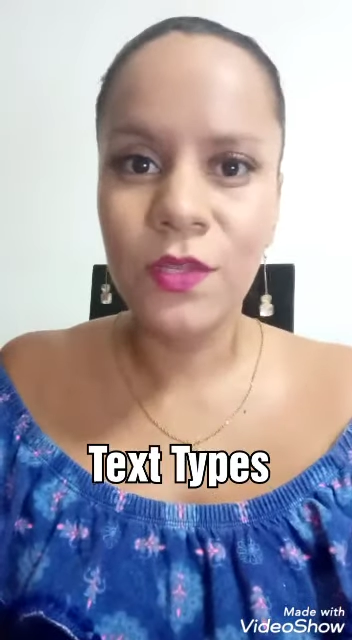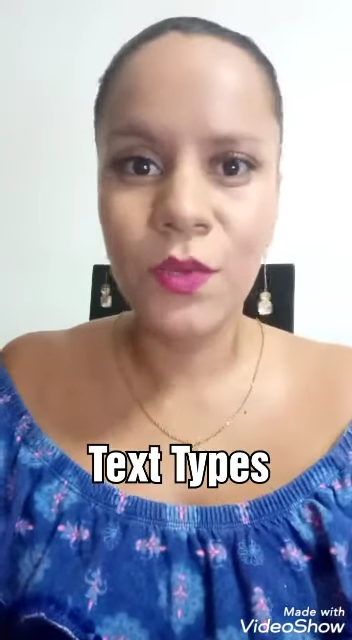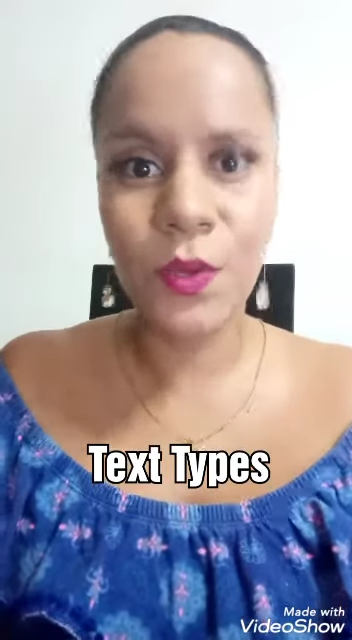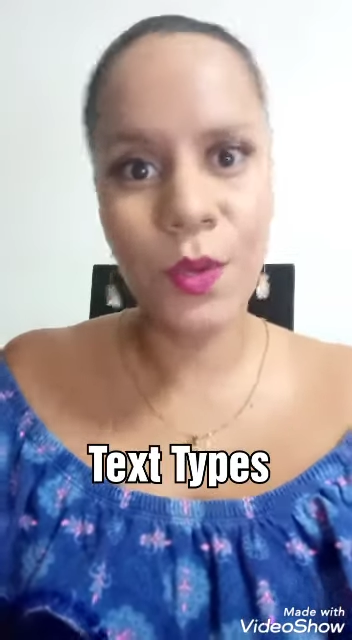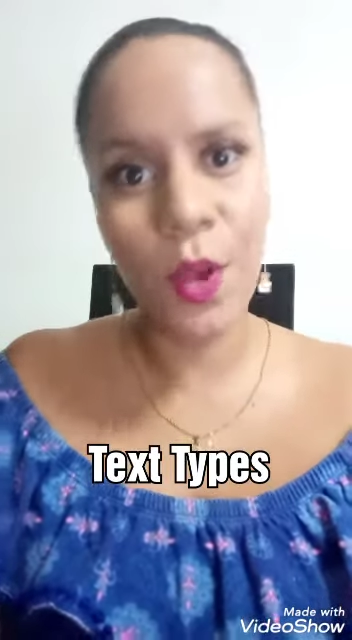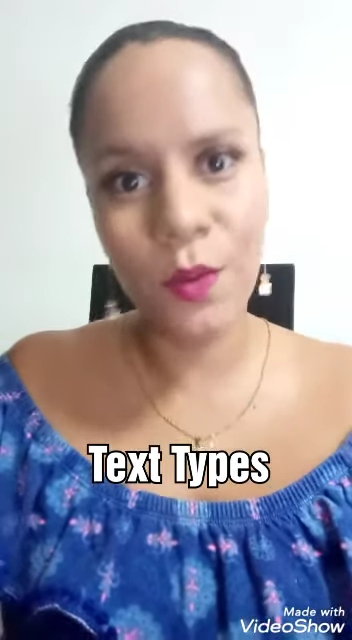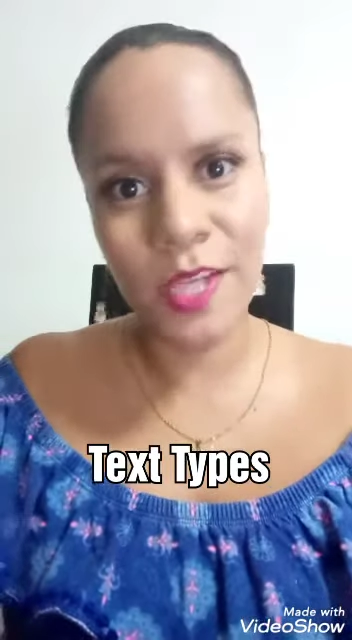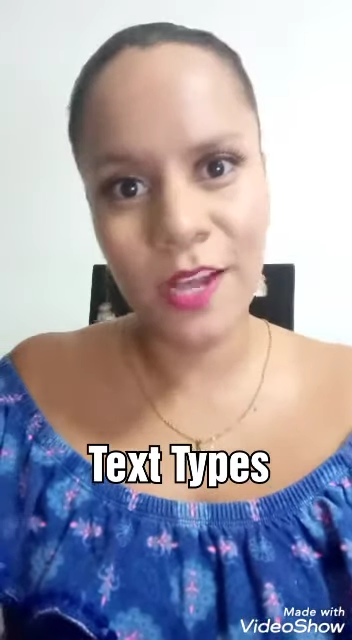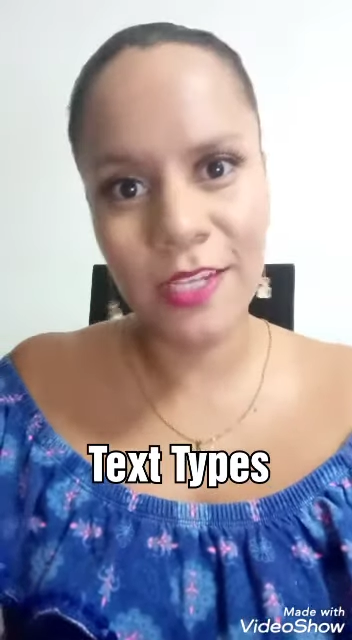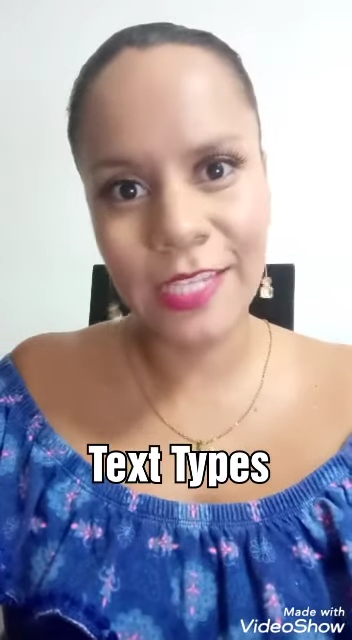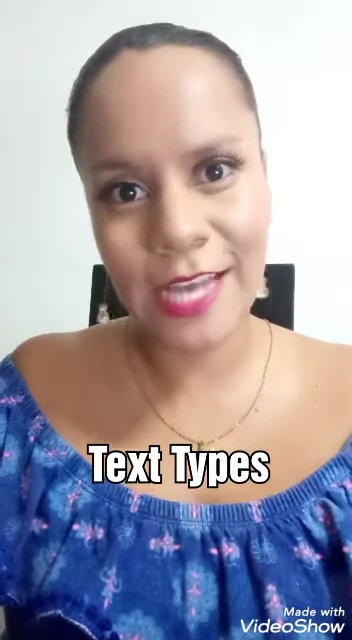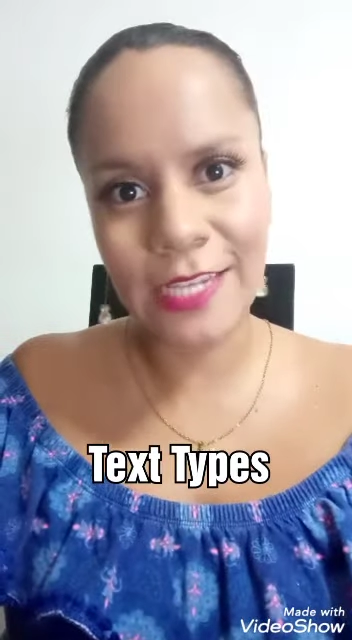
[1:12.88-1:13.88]
Do you know
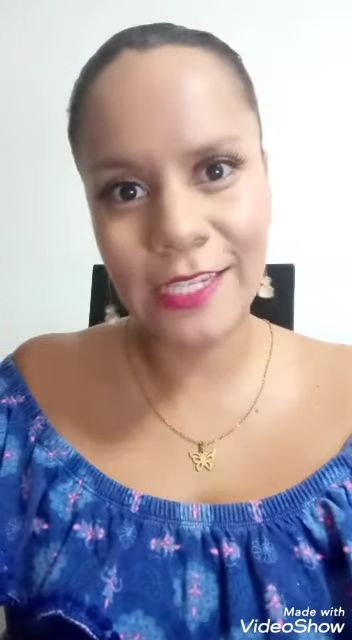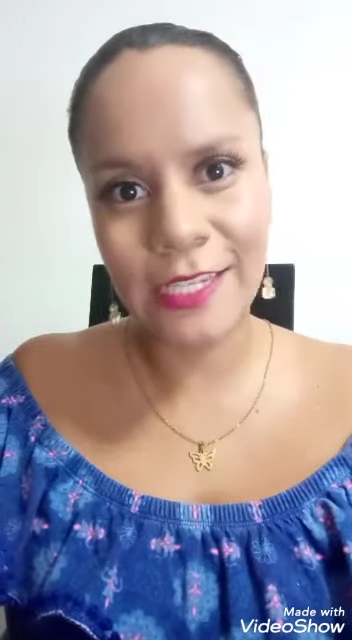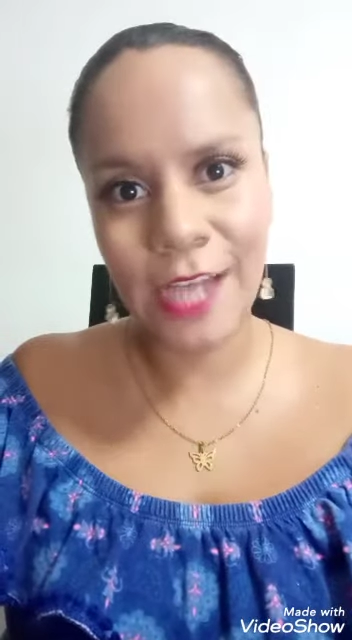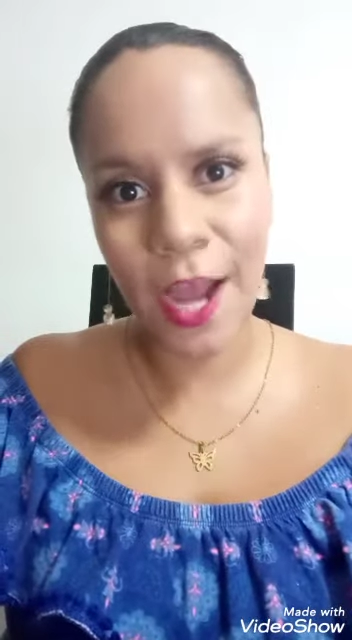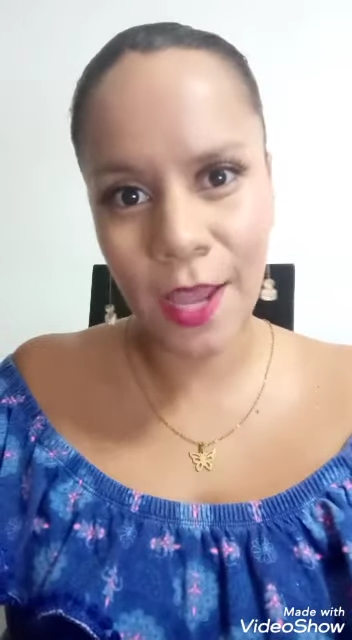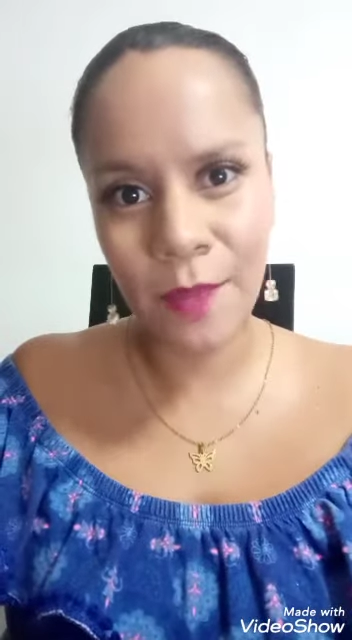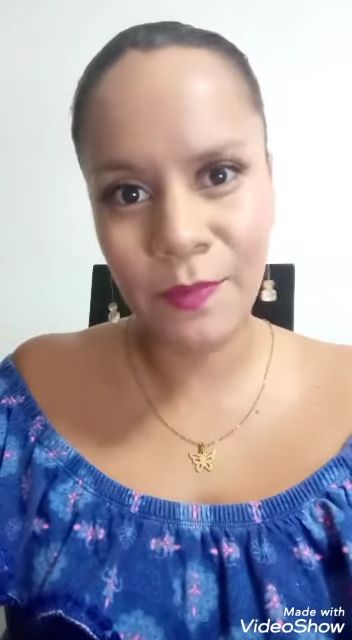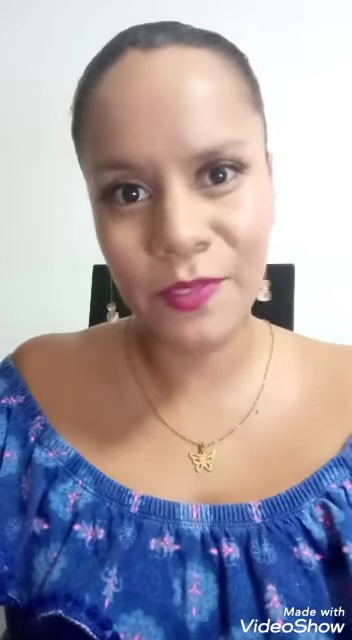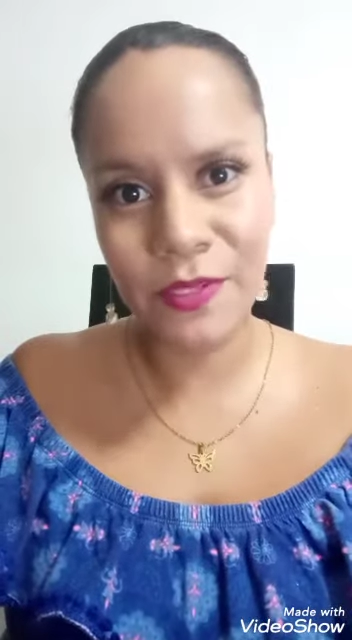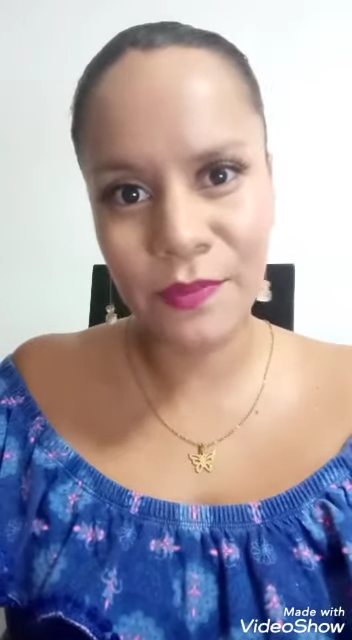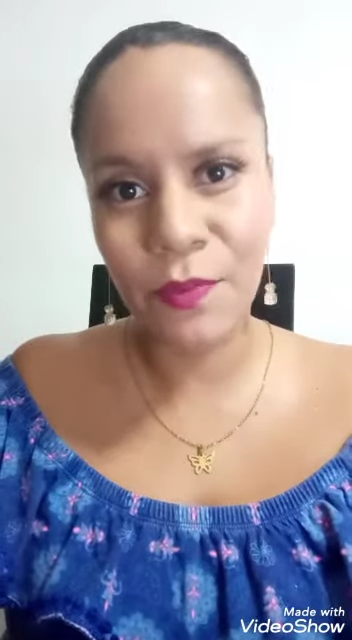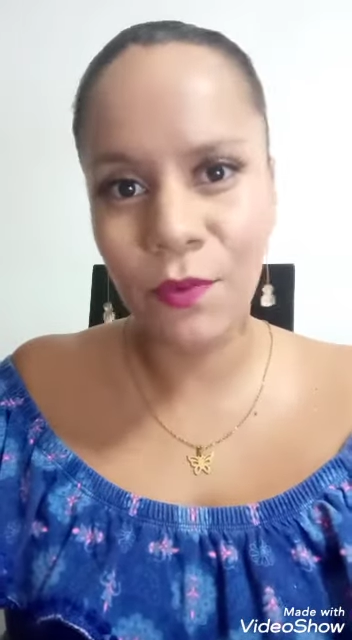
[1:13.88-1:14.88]
some text
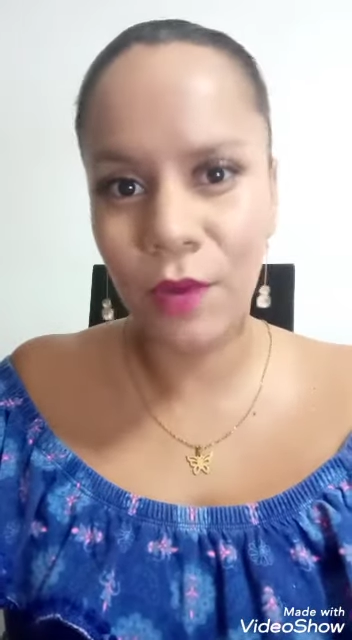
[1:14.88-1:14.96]
types?